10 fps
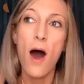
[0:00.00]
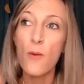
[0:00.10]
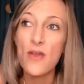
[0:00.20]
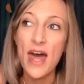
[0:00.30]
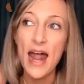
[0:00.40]

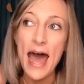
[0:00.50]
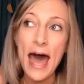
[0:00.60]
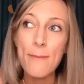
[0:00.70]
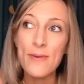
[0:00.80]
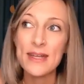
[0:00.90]
When that
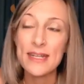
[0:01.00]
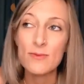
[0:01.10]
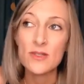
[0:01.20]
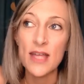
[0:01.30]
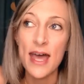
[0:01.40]
happened,
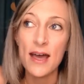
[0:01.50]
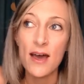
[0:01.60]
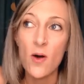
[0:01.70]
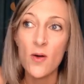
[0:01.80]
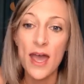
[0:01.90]
it was
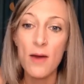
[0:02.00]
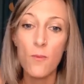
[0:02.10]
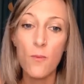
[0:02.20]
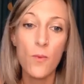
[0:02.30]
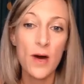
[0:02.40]
like, okay,
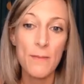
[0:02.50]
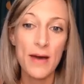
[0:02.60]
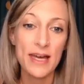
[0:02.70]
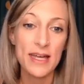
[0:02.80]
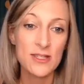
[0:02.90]
well, what am
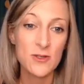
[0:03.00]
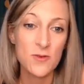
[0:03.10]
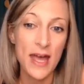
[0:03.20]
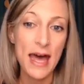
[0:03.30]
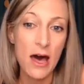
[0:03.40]
I going to do
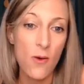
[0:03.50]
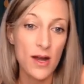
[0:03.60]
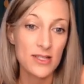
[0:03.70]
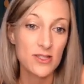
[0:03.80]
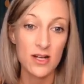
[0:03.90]
now?
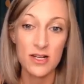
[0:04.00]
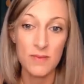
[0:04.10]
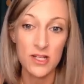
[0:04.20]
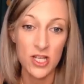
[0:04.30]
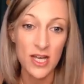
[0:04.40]
And I
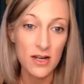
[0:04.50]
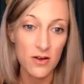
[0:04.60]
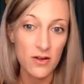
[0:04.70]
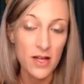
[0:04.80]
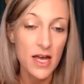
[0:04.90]
started my
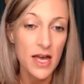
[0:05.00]
channel.